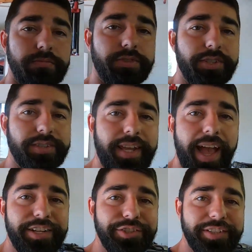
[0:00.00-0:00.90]
just
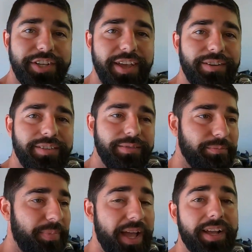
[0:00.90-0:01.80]
catching the channel
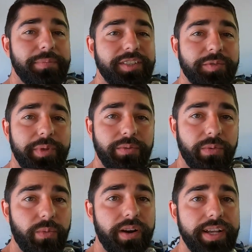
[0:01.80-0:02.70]
back up to speed
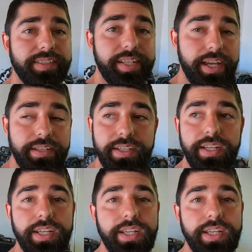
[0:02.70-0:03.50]
with where I stand.